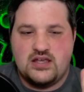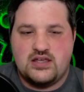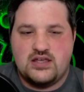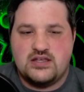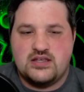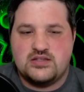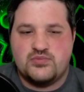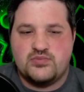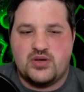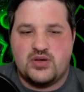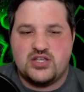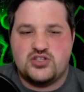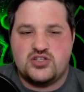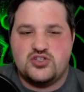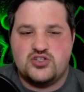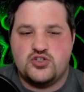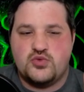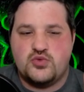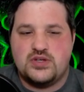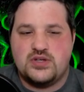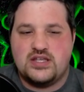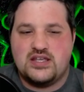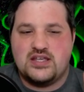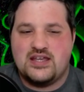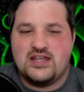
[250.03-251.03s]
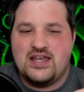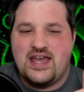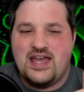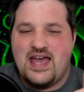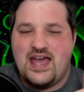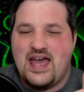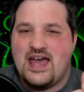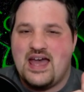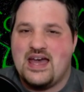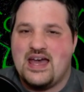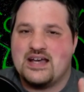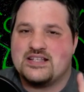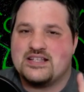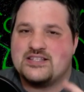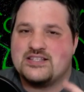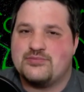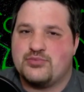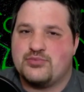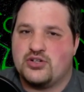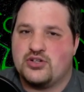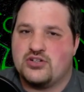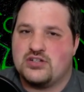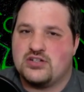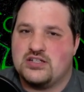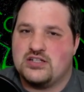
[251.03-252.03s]
is by doing
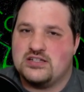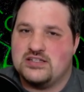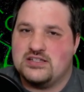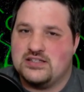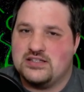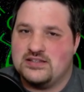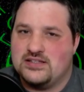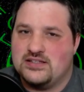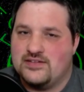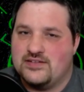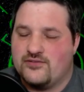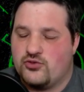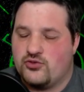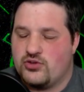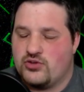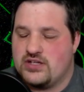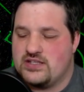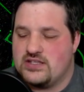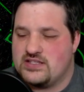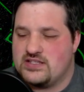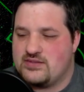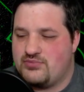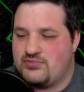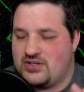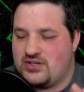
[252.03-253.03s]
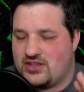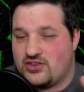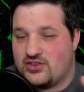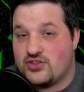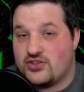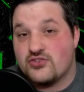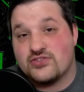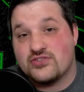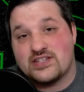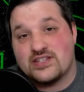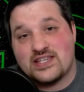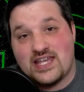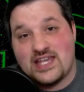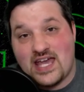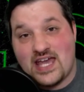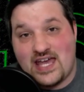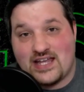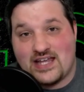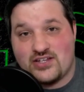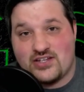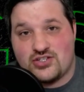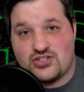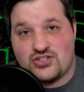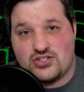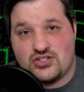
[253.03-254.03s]
expert deliveries, but there's a
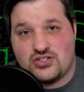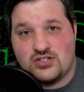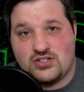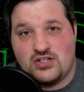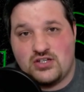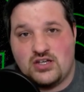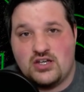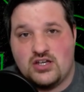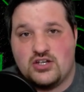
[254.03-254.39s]
catch.